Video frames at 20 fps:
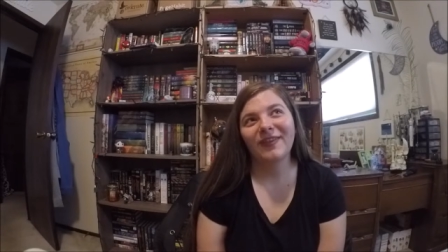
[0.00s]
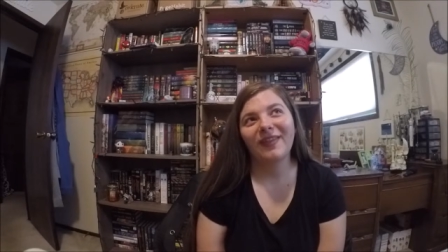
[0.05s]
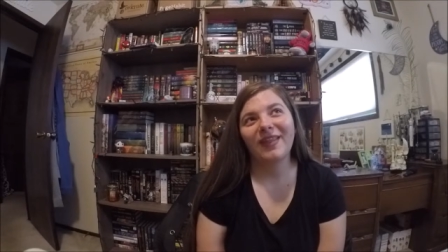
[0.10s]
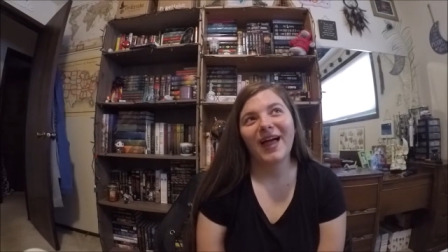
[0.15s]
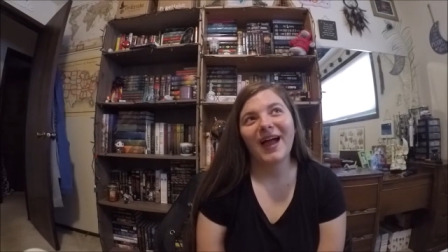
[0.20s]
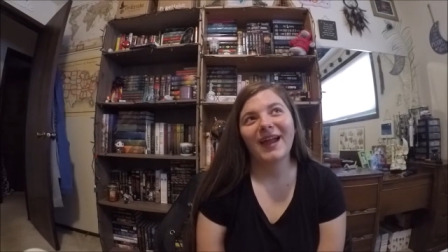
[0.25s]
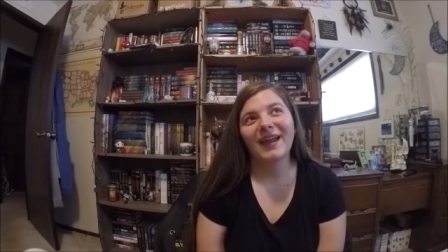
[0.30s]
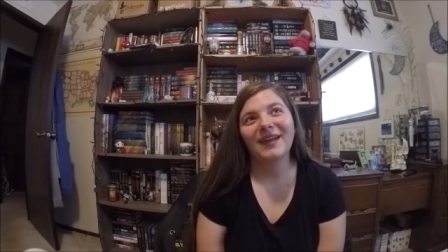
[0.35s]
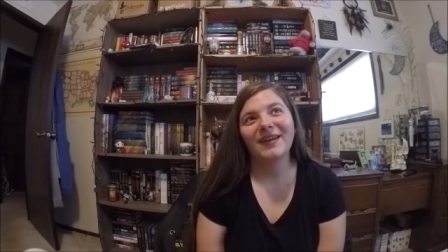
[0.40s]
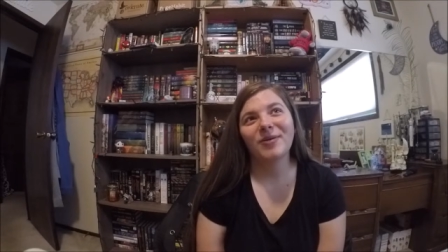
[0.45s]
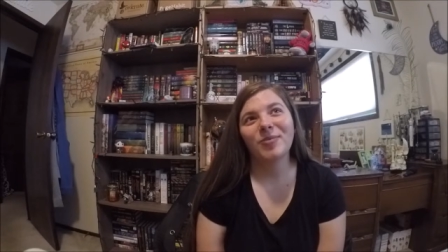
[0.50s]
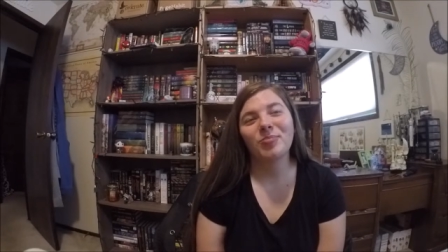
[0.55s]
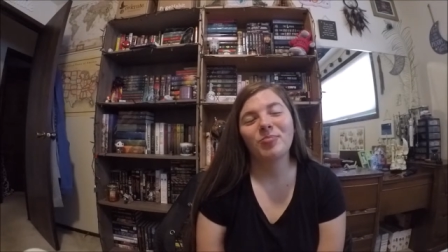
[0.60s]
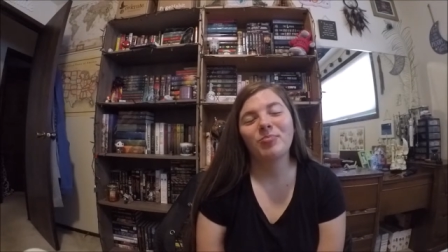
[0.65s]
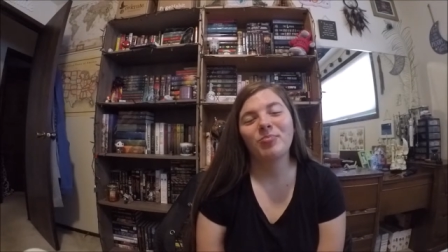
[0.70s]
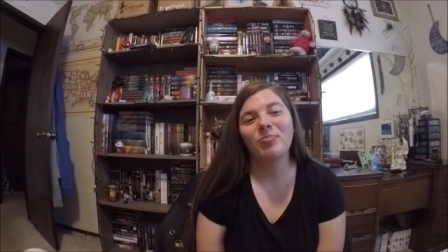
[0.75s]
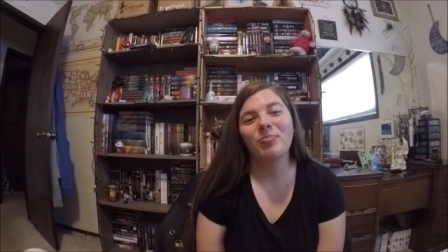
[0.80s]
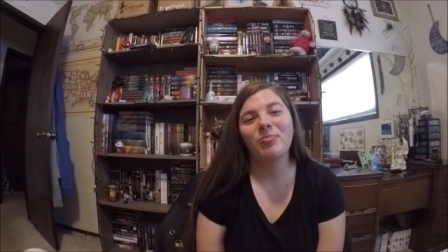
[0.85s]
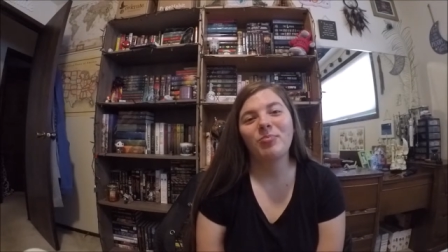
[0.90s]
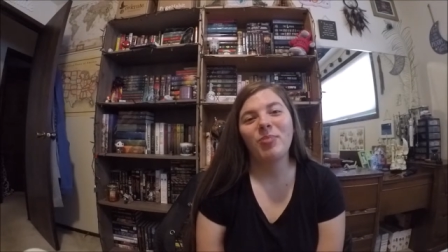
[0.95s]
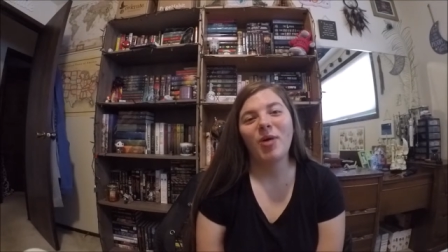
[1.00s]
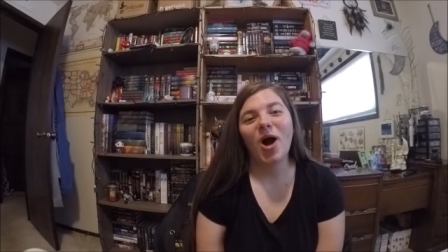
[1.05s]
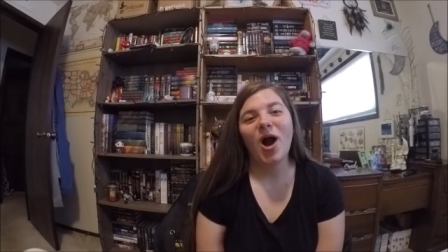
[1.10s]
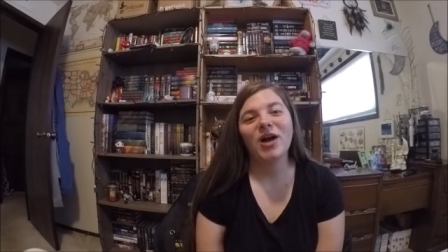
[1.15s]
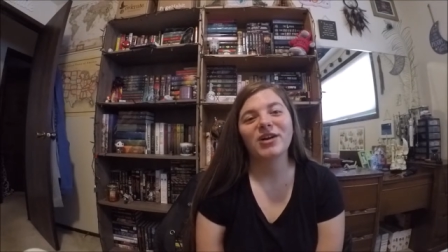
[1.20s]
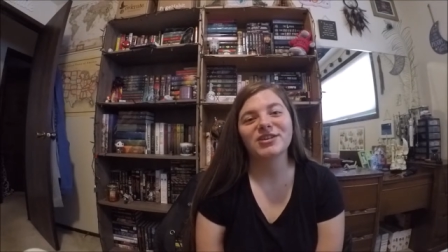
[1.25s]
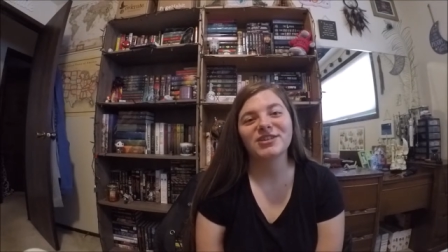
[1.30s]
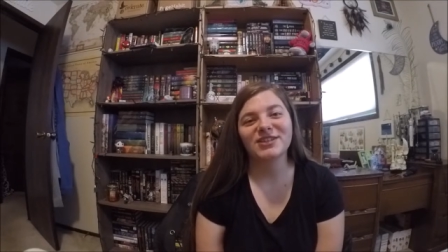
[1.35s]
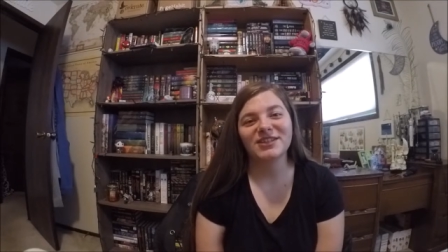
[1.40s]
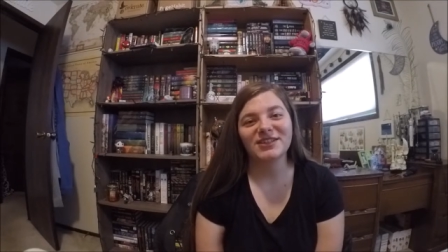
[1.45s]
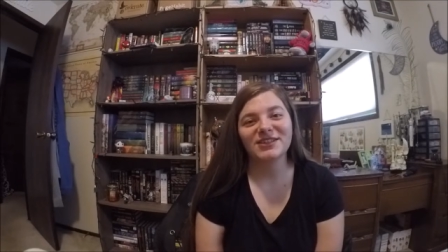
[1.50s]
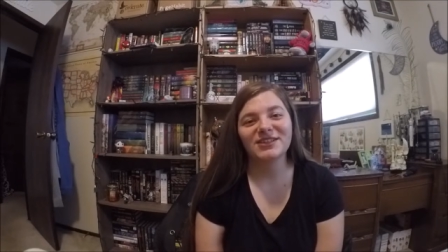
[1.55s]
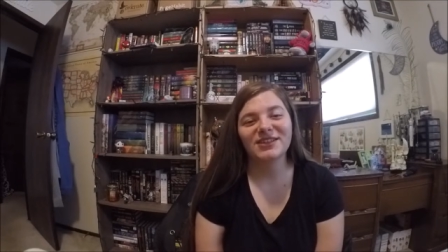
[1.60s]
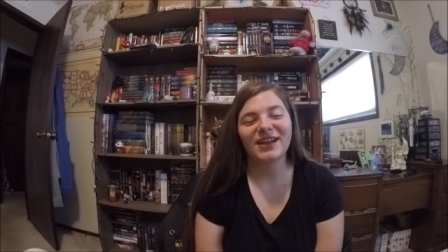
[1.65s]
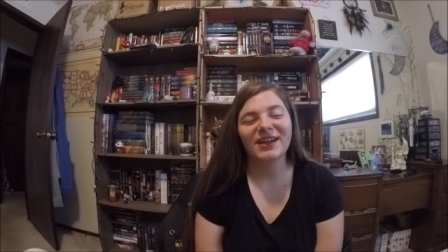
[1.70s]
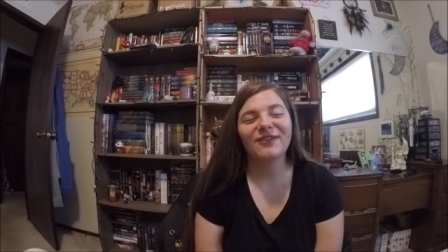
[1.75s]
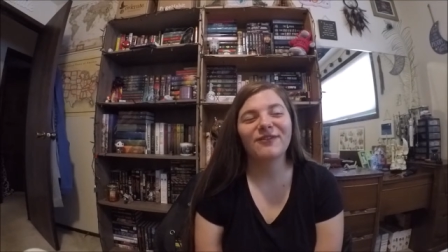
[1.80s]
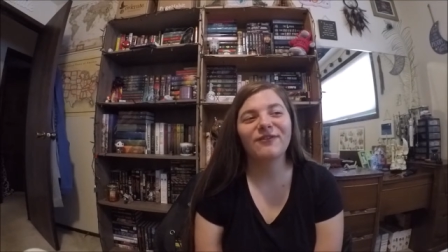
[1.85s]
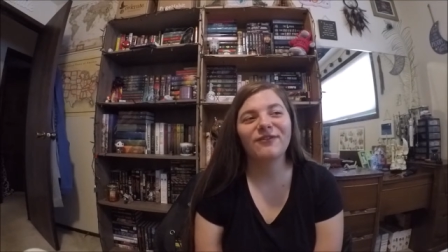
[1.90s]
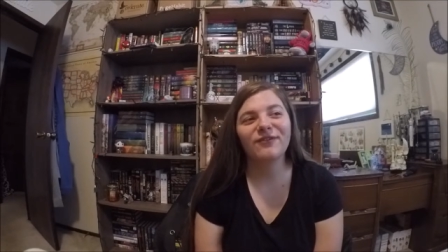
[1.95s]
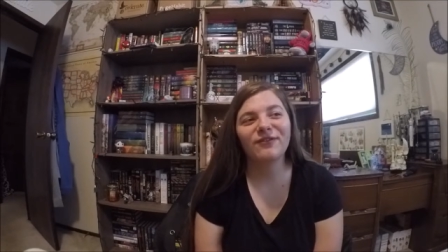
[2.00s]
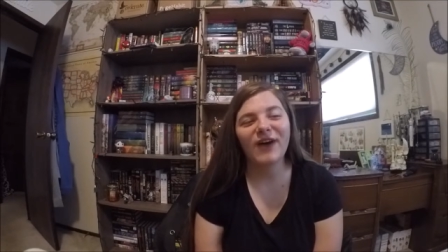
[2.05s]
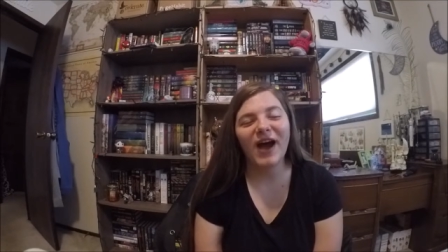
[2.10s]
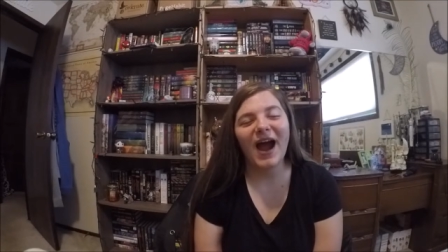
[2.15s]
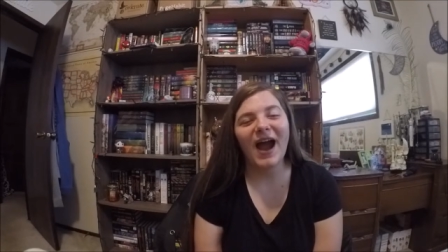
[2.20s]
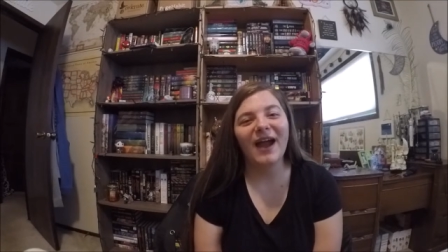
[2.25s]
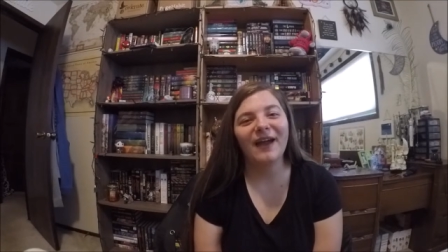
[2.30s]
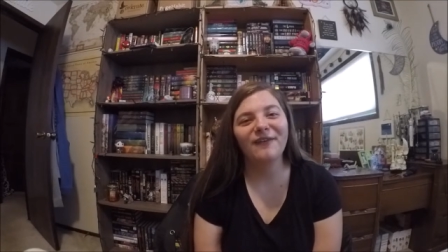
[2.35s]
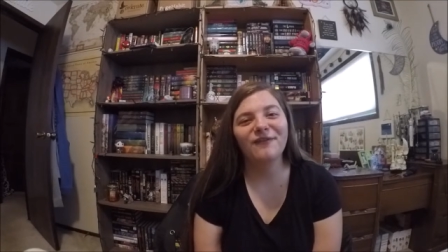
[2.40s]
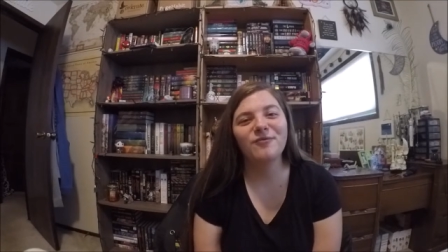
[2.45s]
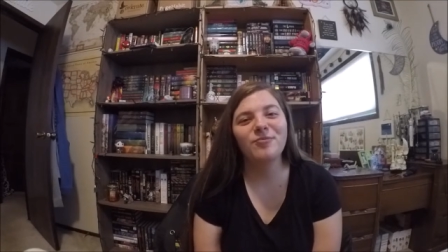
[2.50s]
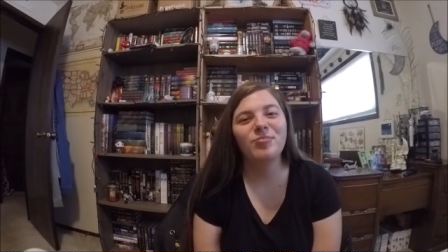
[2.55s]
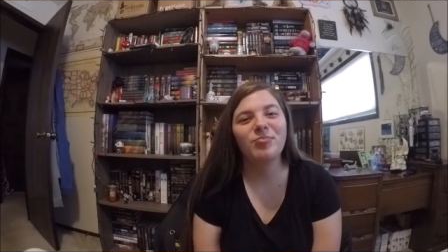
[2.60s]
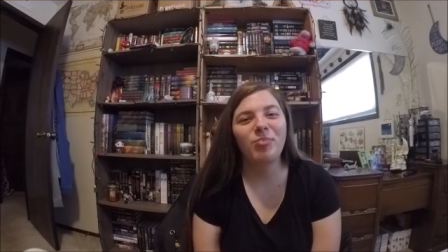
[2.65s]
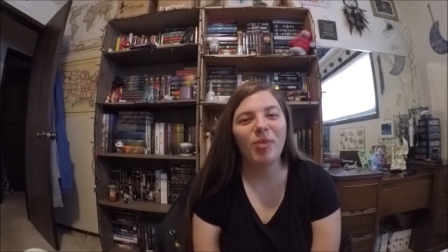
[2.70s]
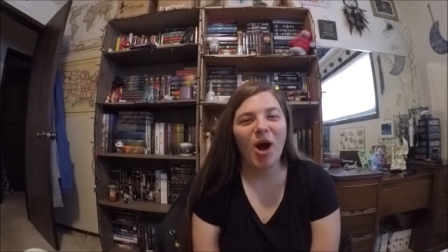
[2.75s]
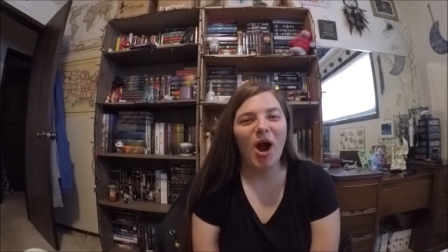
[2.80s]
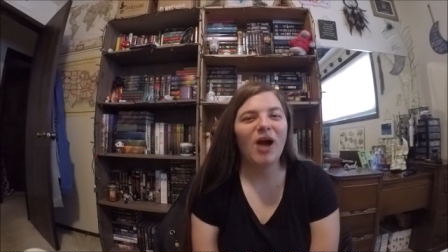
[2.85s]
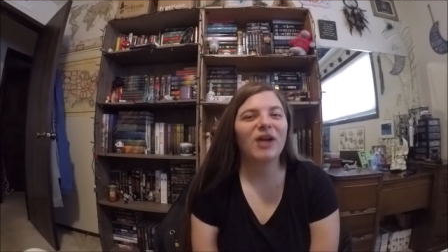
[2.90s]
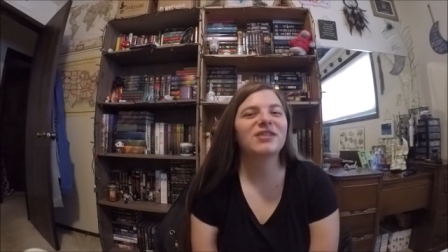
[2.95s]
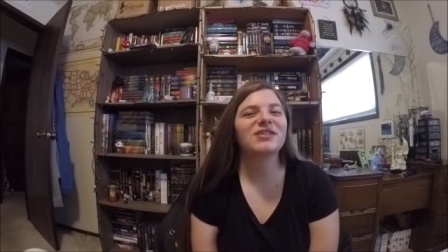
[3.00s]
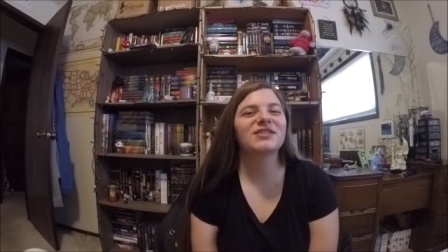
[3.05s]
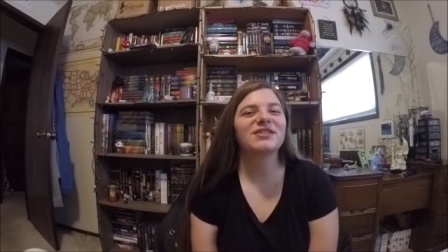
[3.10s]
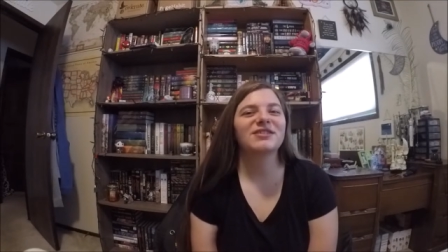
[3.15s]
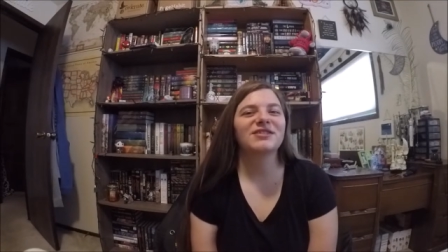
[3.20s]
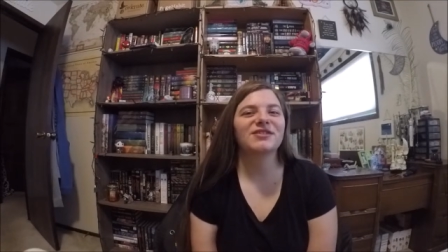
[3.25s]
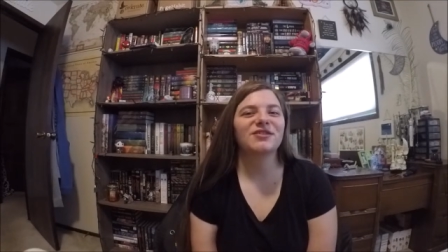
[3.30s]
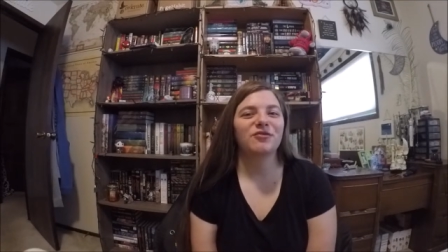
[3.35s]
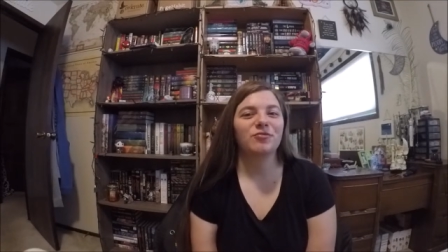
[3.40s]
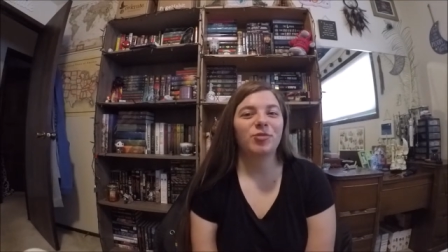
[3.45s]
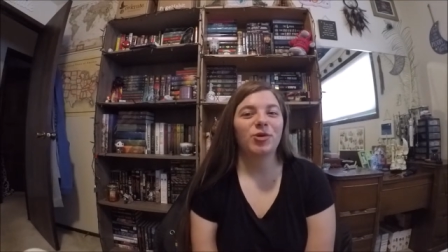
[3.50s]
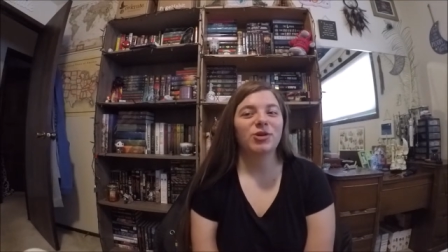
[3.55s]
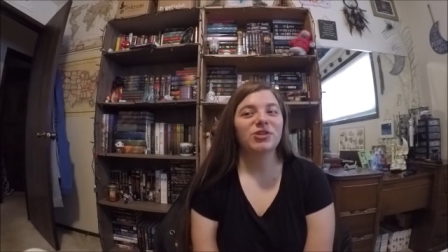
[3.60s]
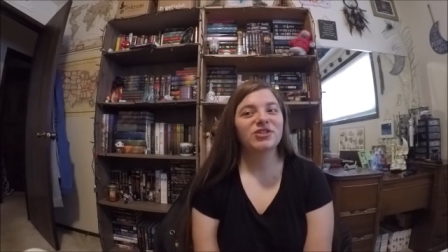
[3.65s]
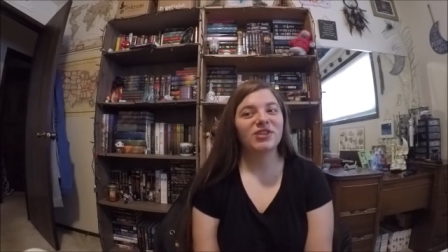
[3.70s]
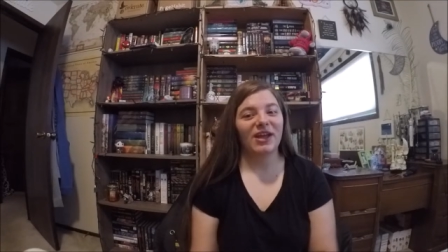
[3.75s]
like boxes, like five boxes of books,